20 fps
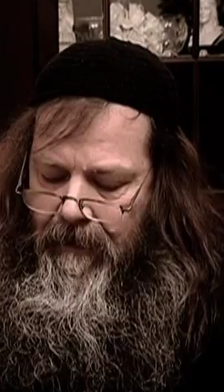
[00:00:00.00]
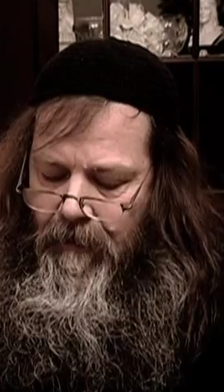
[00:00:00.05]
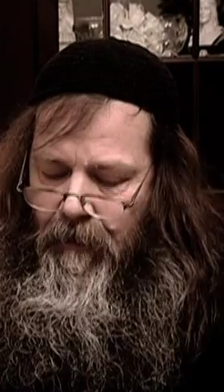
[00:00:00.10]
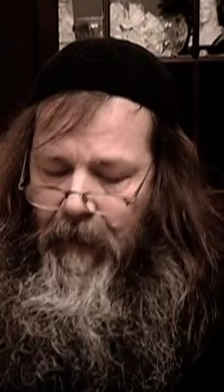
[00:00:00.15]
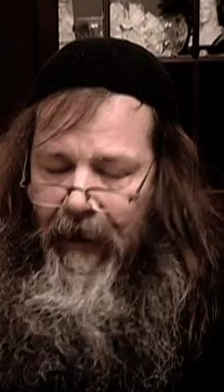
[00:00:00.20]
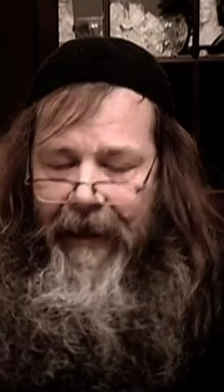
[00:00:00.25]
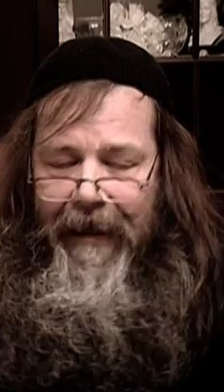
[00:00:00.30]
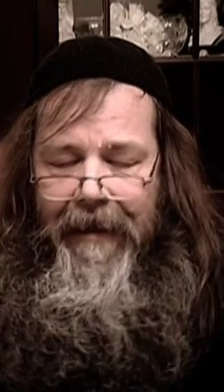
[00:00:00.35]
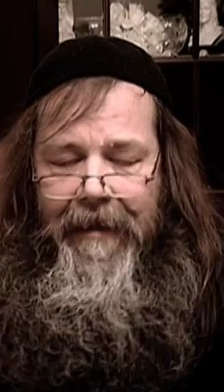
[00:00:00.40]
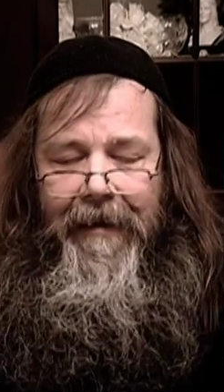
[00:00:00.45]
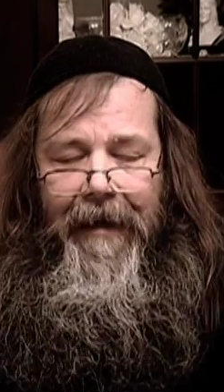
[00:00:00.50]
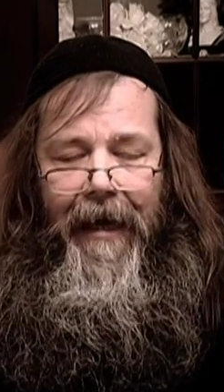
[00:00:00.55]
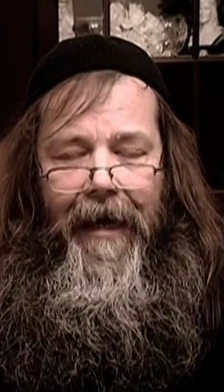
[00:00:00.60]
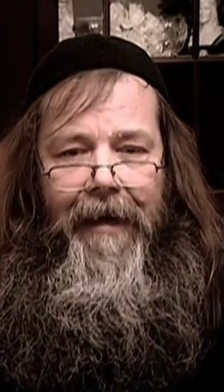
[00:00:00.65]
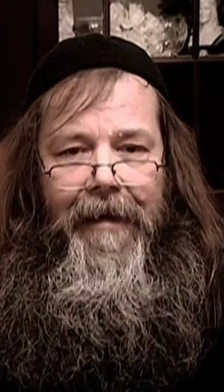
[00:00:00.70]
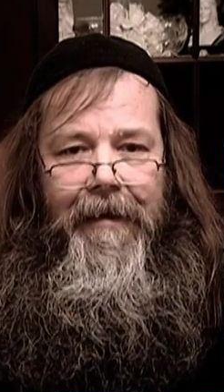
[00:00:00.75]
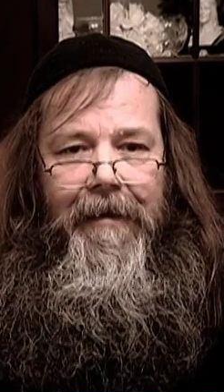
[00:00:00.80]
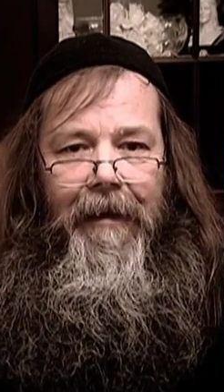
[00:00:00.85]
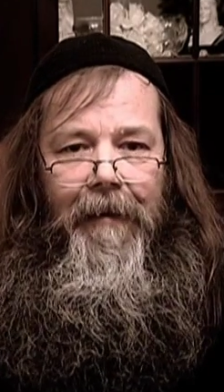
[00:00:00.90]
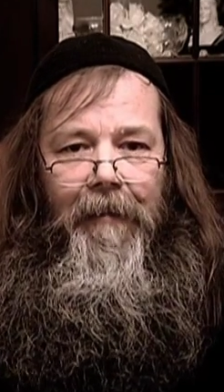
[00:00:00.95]
Many
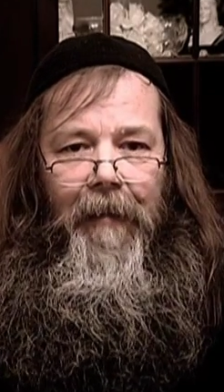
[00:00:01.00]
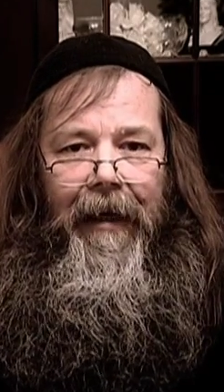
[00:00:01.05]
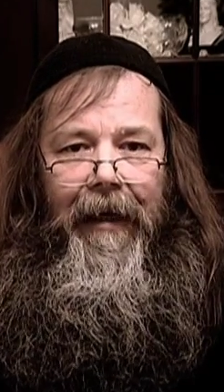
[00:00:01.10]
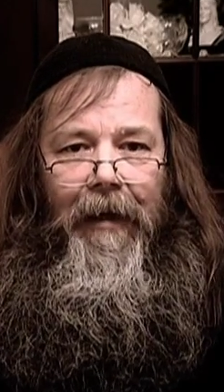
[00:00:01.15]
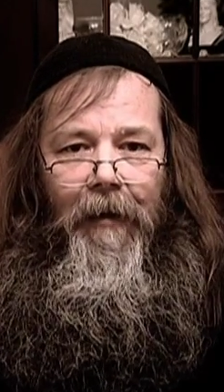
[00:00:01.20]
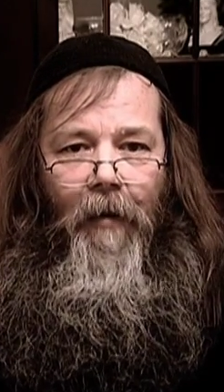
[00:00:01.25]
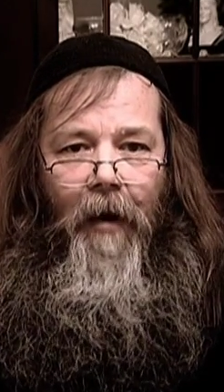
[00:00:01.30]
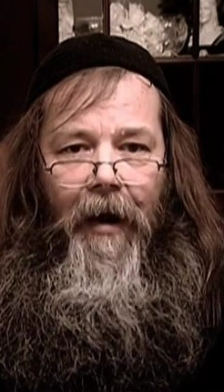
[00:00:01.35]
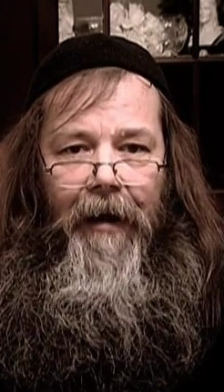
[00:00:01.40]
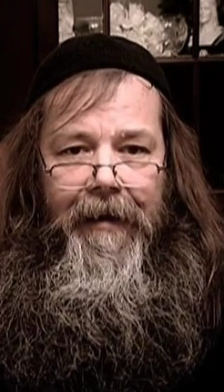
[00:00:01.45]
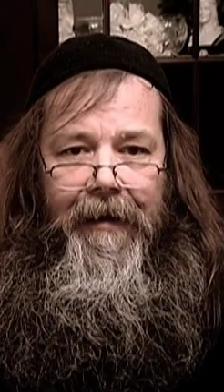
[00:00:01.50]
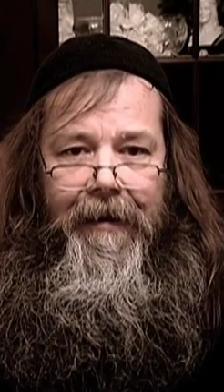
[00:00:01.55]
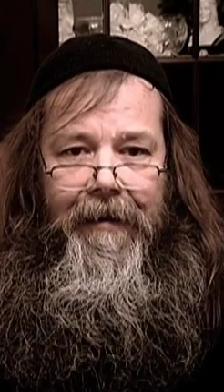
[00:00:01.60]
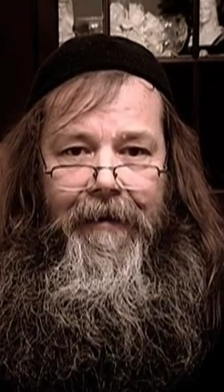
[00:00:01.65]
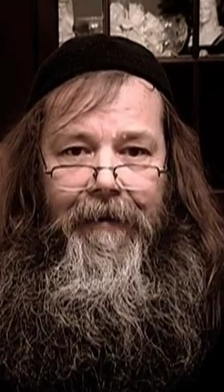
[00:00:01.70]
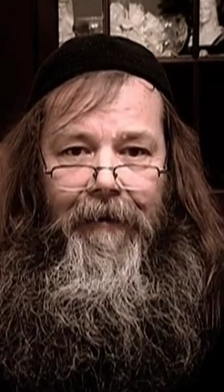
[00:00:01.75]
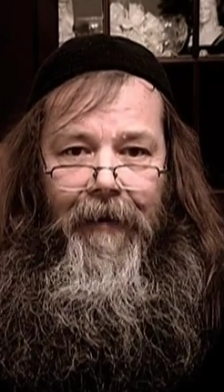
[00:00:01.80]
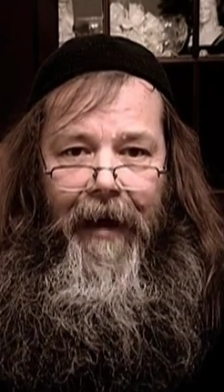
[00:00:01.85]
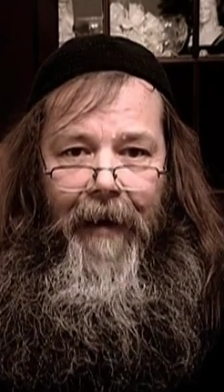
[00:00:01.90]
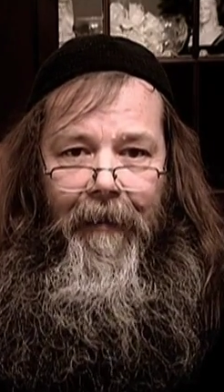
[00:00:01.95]
signs and many wonders
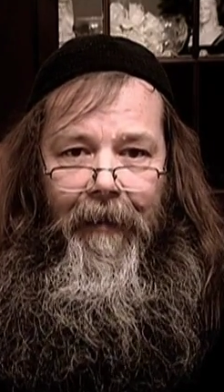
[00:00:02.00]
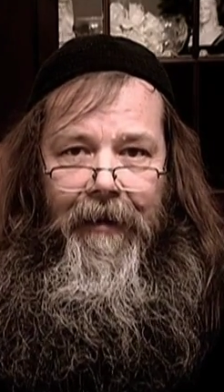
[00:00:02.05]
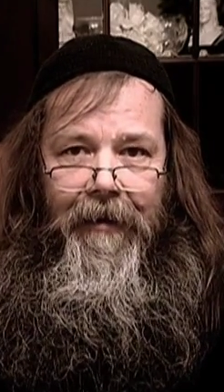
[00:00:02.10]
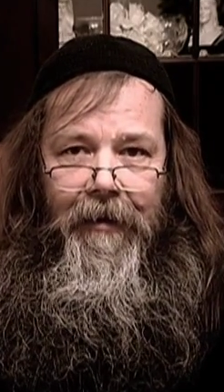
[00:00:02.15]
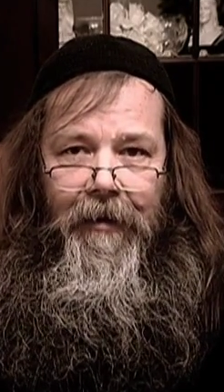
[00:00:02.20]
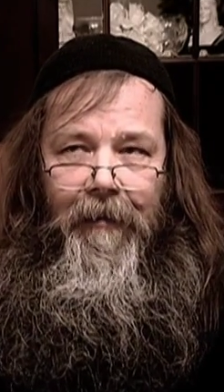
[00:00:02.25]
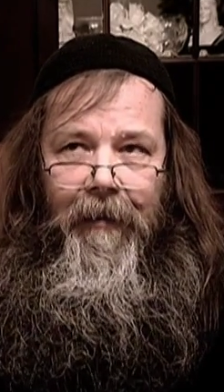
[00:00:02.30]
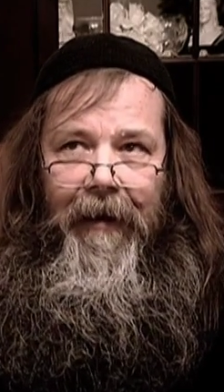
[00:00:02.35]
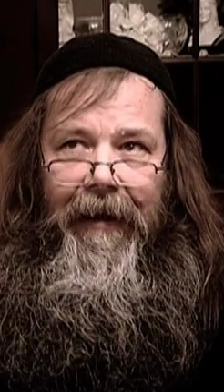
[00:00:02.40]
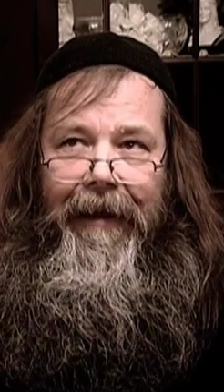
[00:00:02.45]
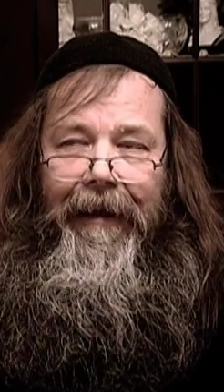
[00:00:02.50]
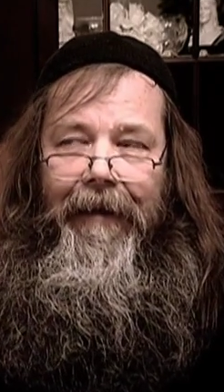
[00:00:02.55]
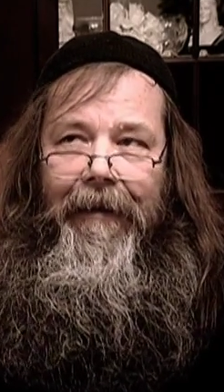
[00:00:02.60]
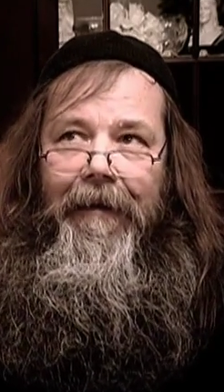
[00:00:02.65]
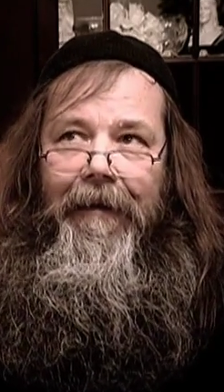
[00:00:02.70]
have happened to me,